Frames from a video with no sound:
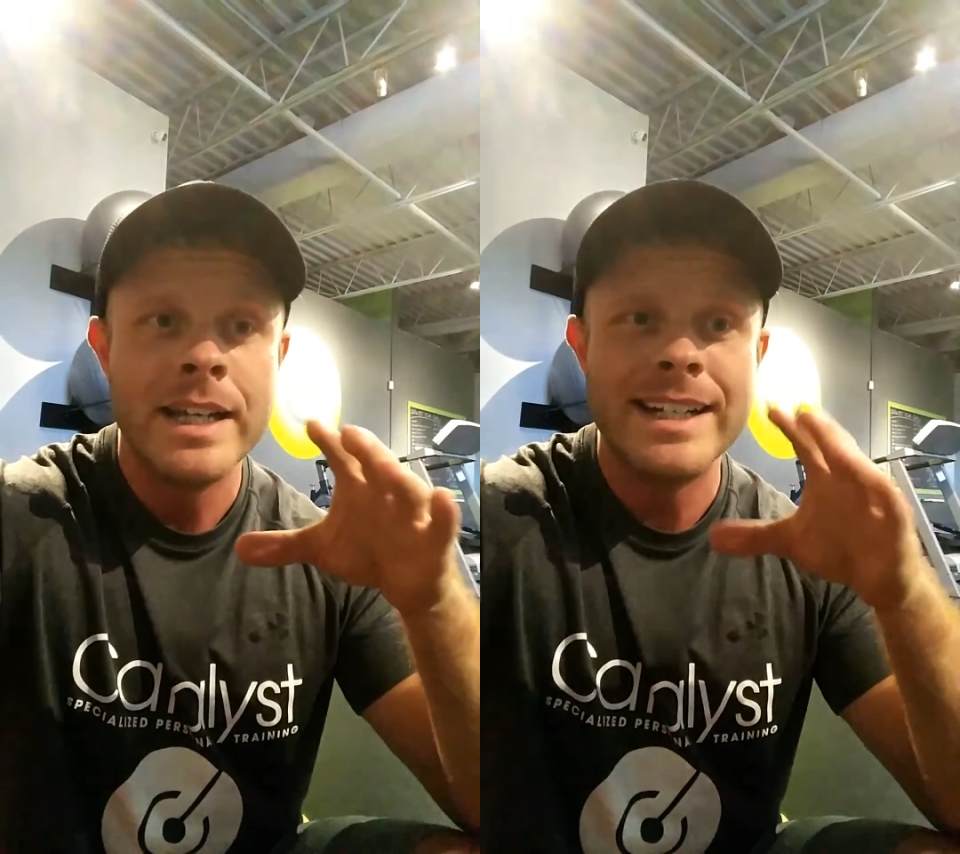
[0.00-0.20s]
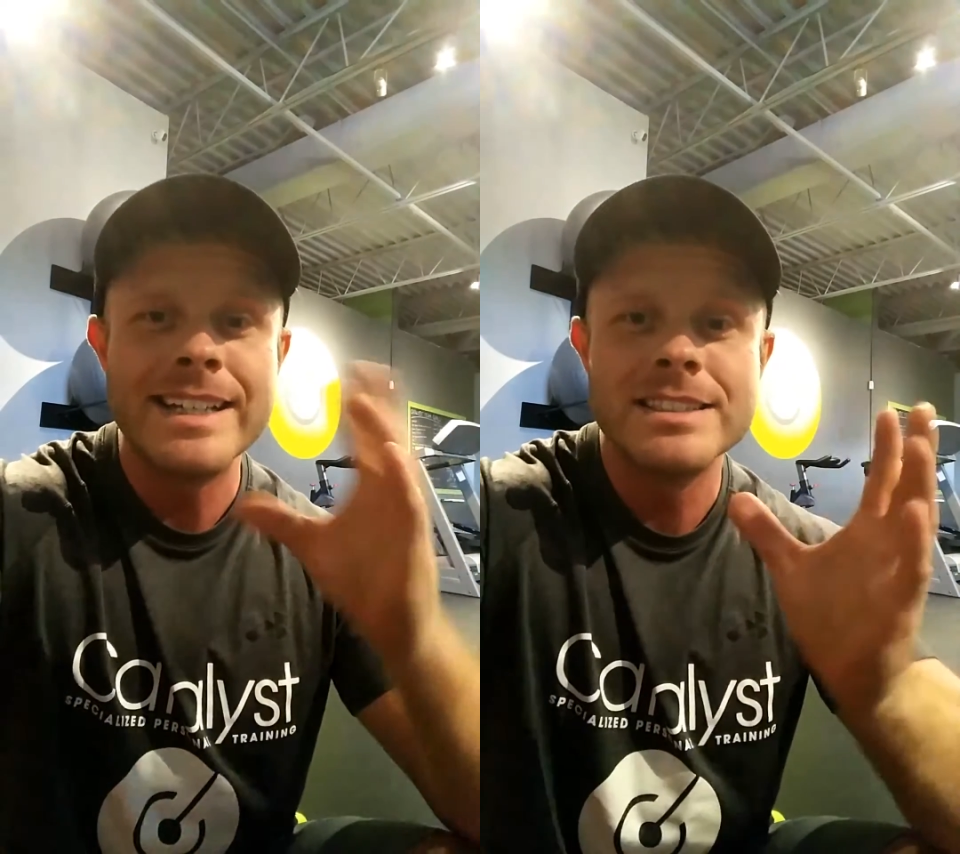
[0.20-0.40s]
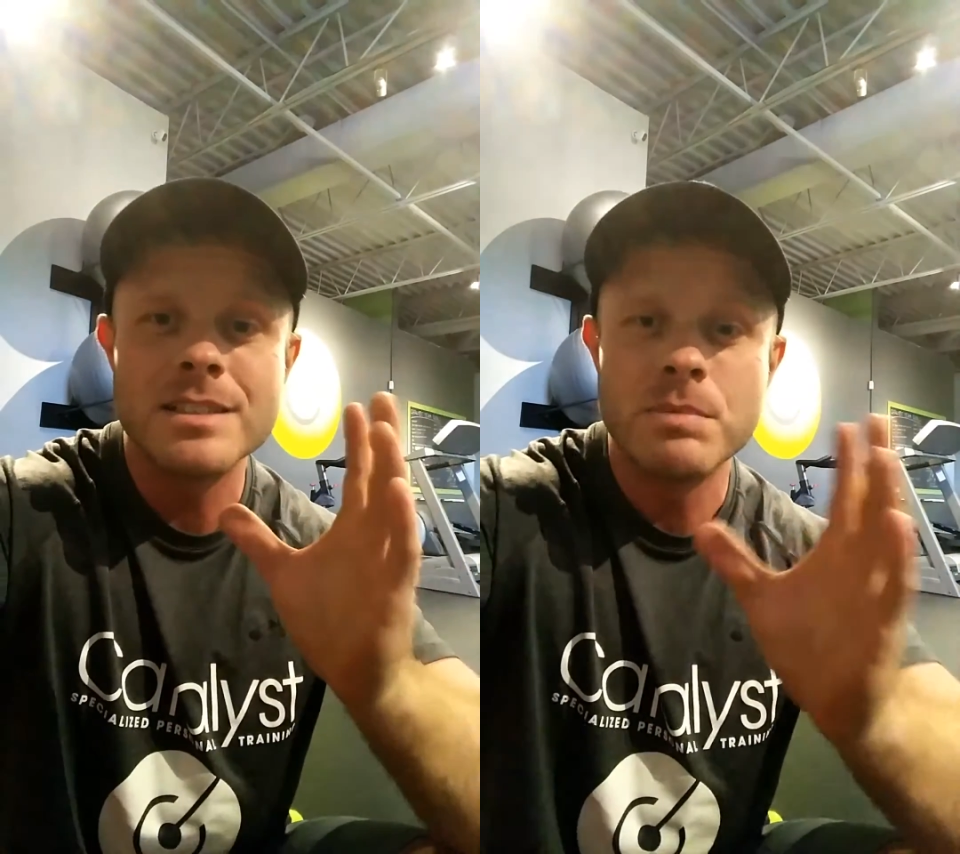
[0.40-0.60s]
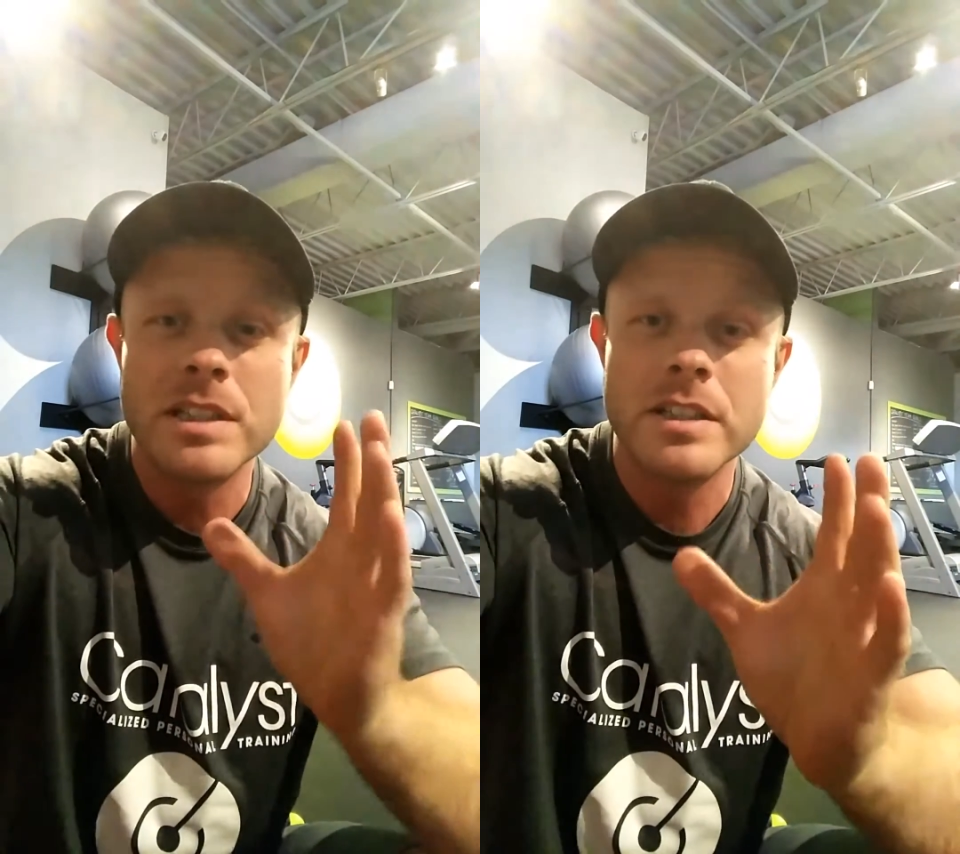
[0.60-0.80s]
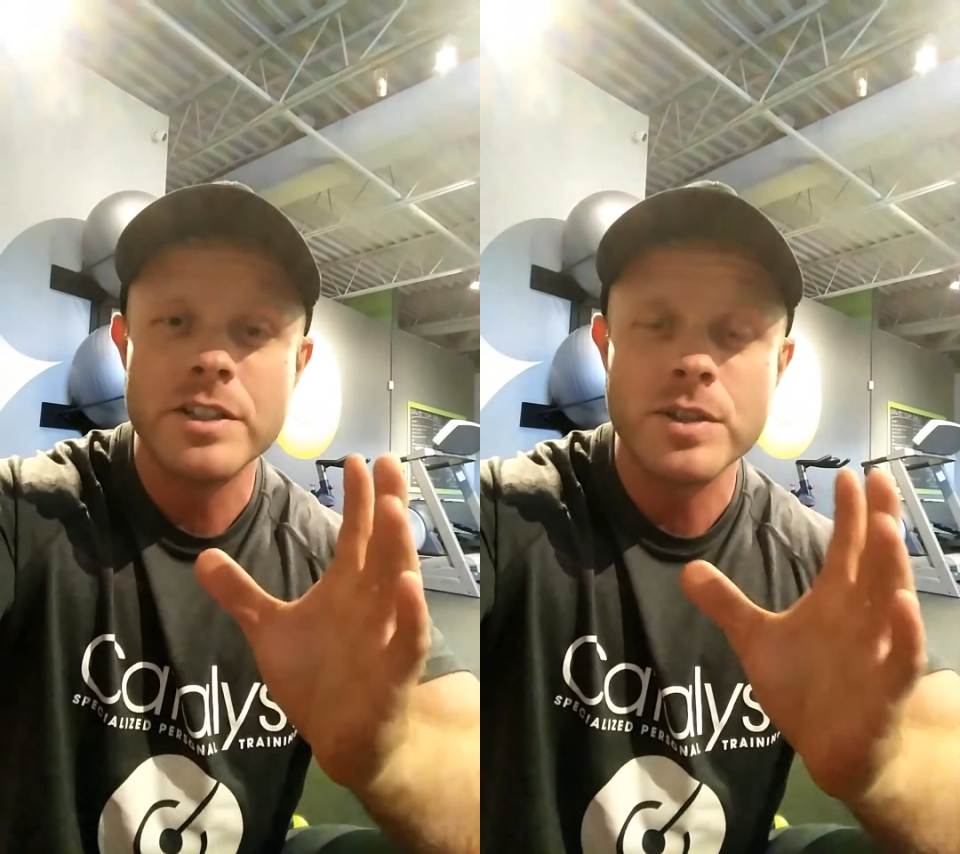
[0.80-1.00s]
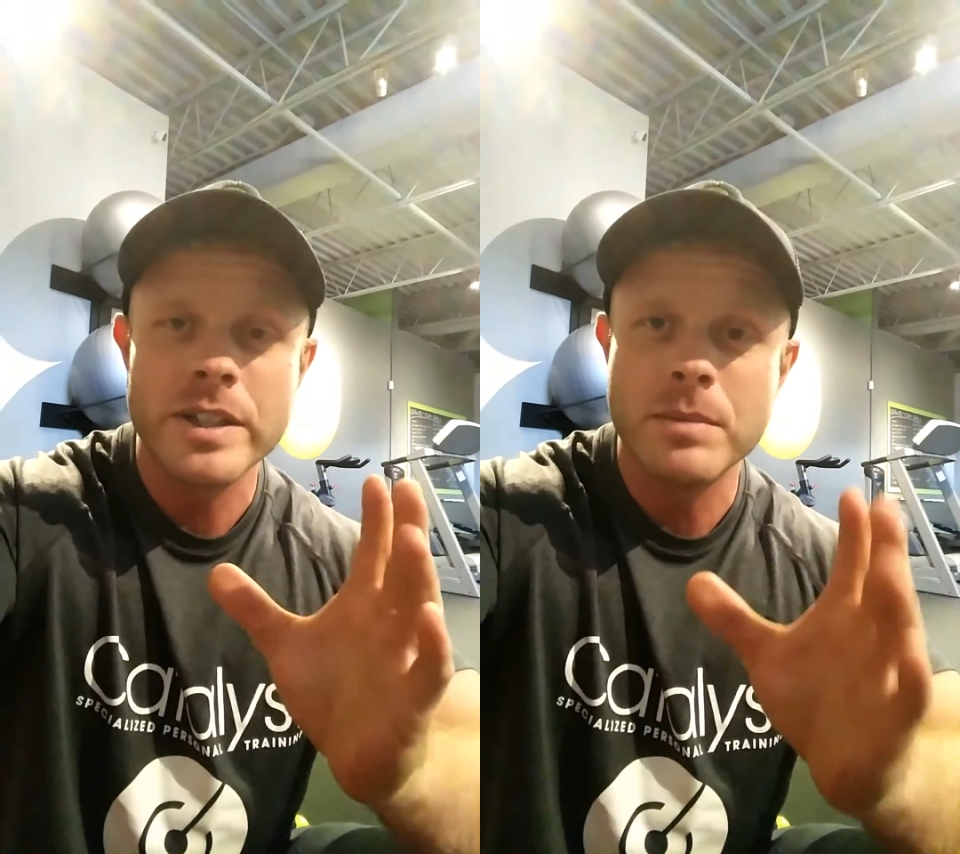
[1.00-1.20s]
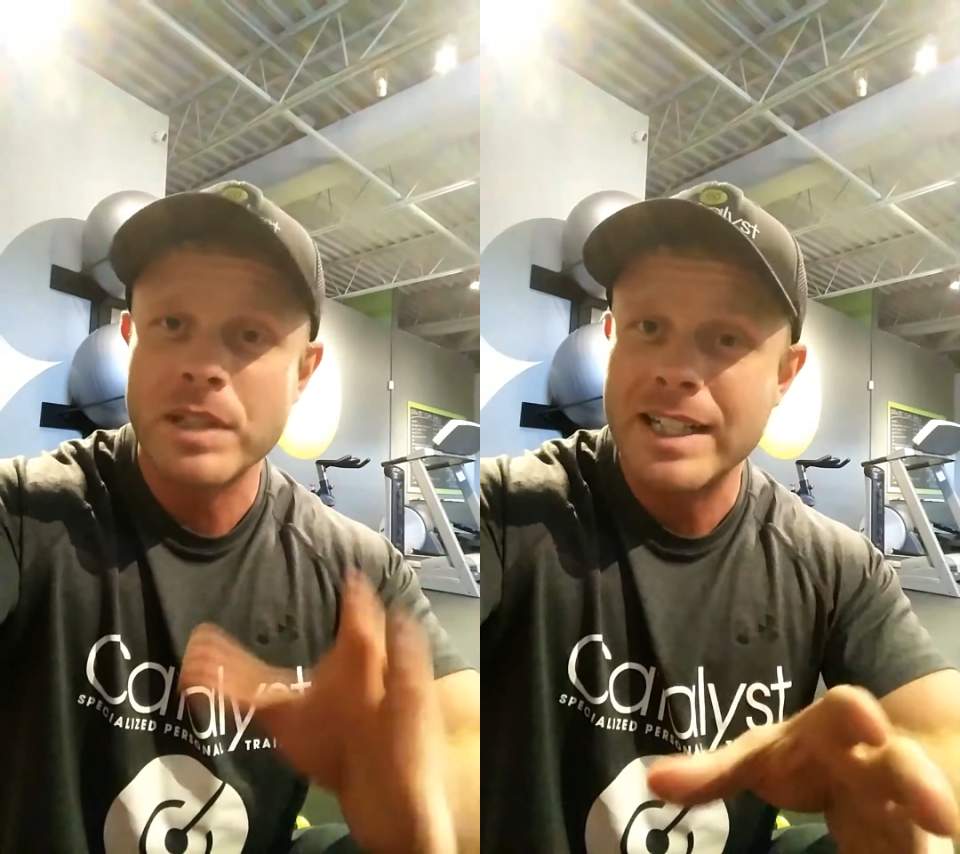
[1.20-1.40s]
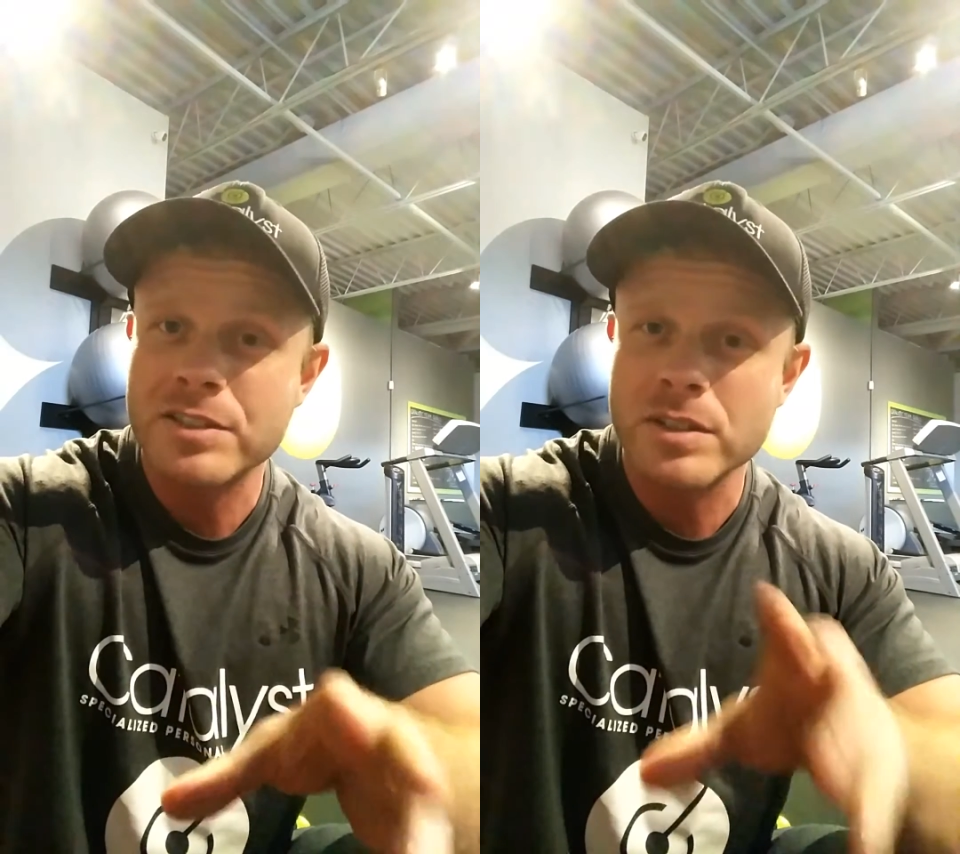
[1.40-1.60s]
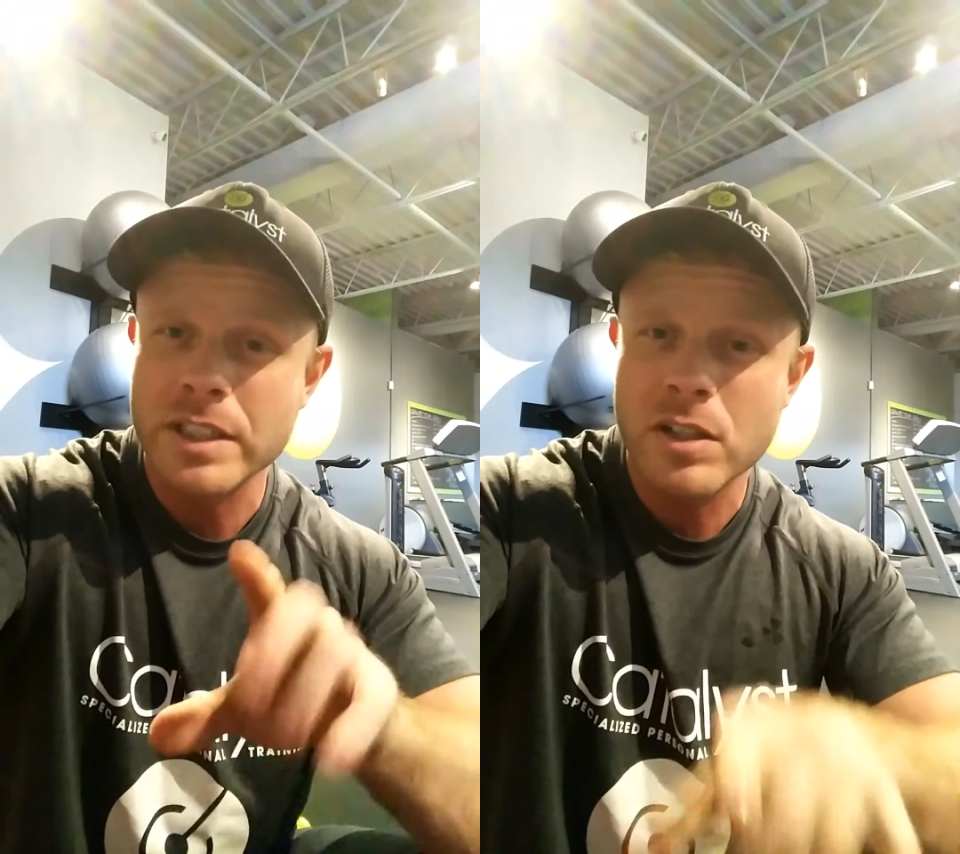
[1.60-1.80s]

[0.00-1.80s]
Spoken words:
an instability in your hip can actually